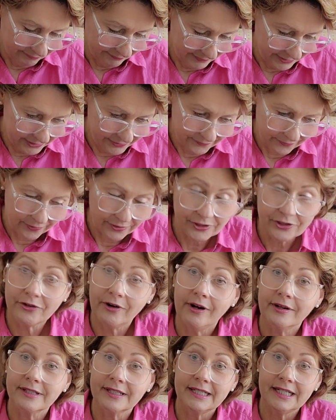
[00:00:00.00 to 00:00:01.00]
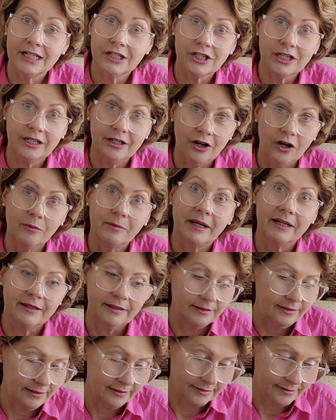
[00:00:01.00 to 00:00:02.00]
As far as cross stitching, oh my
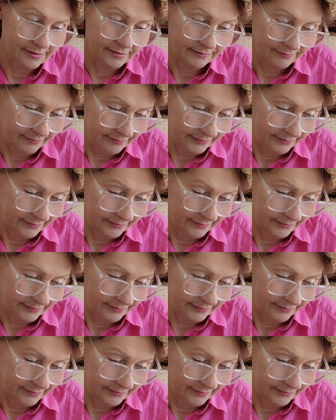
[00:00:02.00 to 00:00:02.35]
goodness.